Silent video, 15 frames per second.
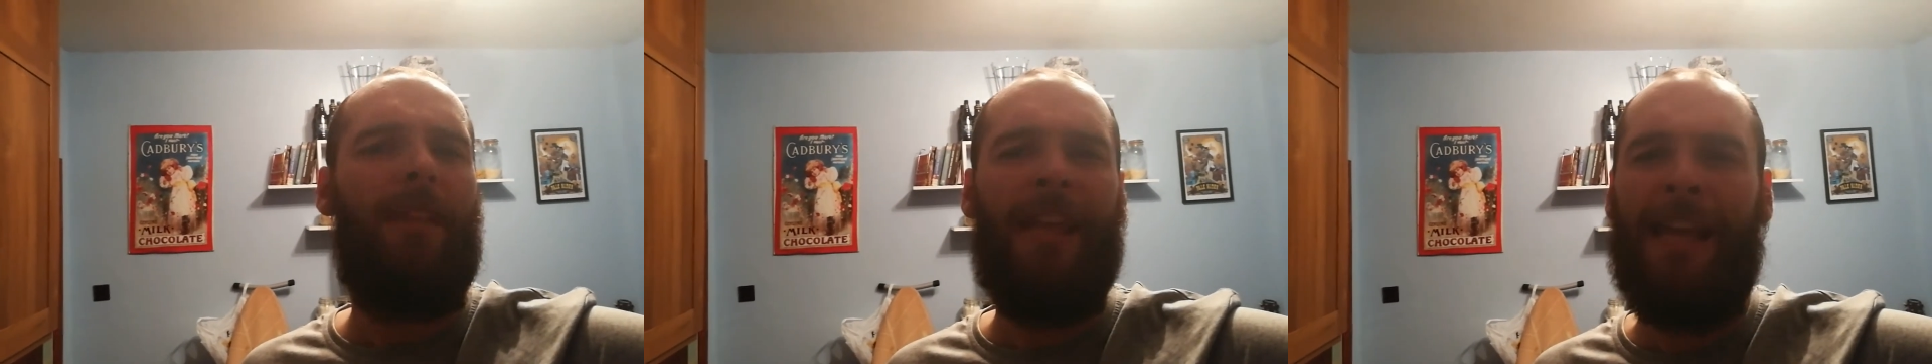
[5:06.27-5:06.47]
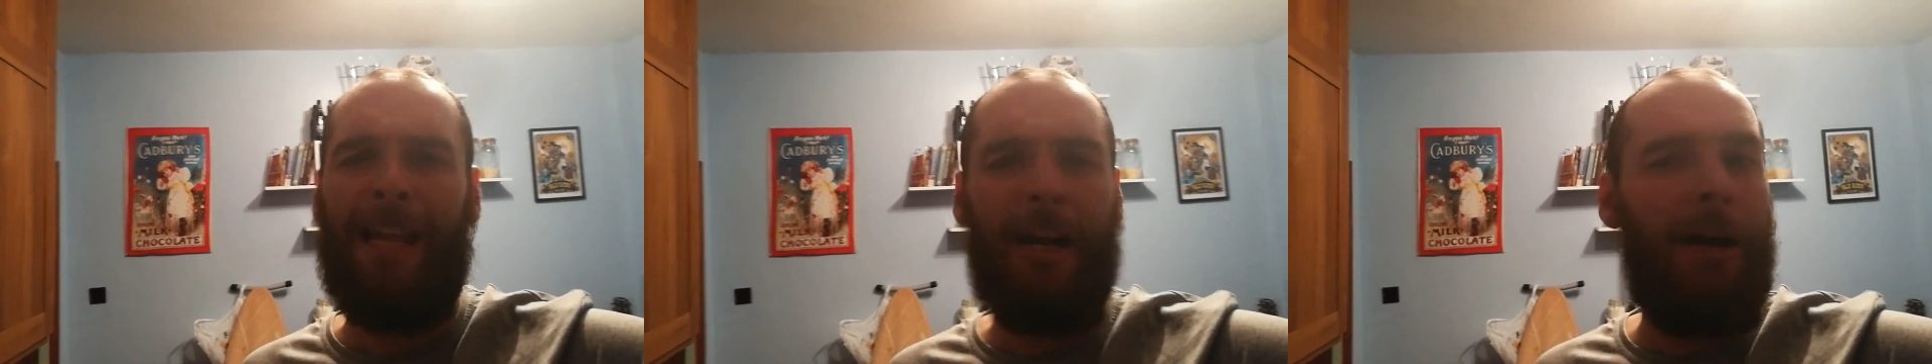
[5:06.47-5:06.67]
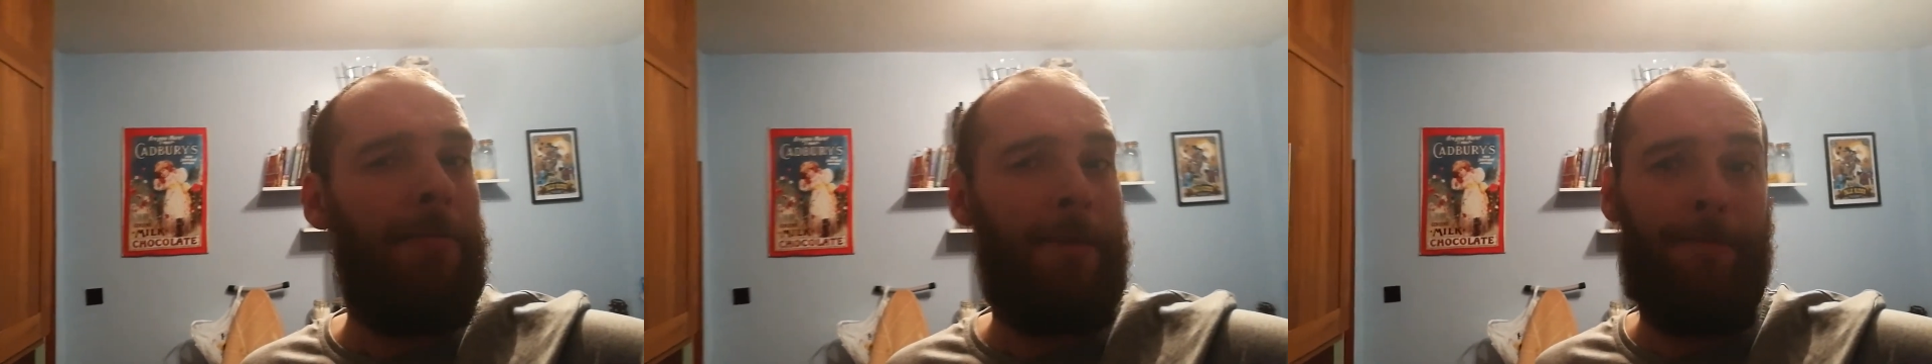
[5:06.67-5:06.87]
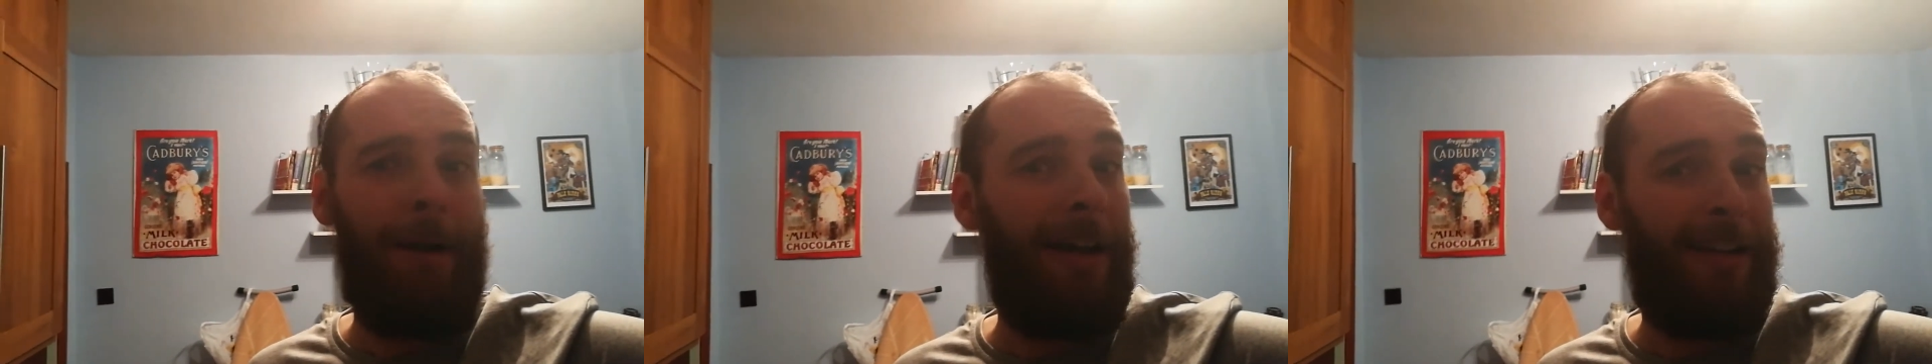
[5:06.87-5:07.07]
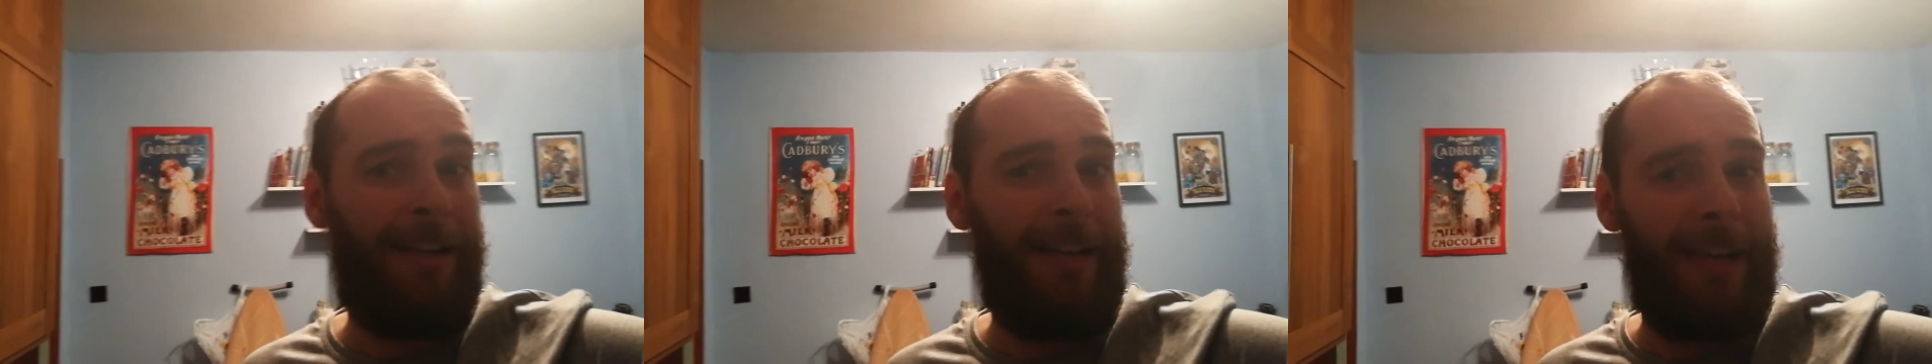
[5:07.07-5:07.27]
it can't be
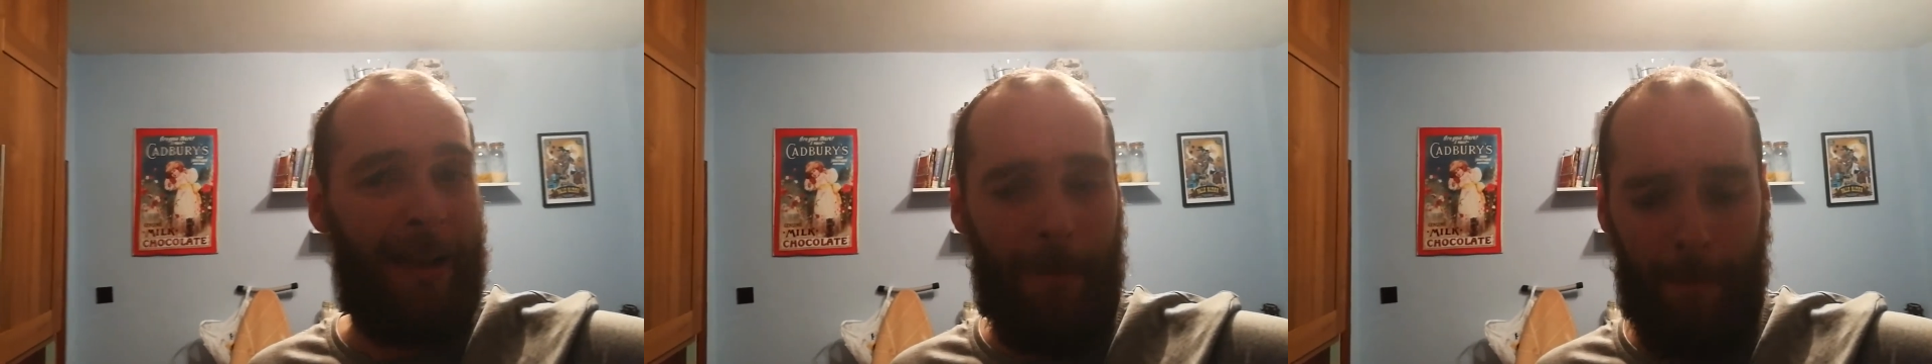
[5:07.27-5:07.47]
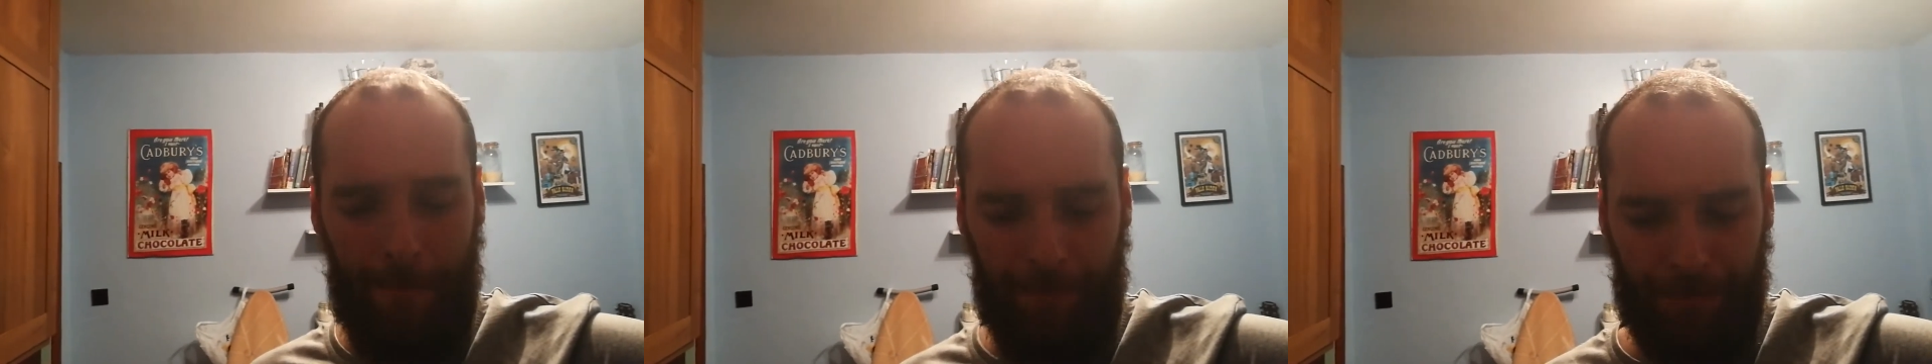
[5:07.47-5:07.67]
bad, can it?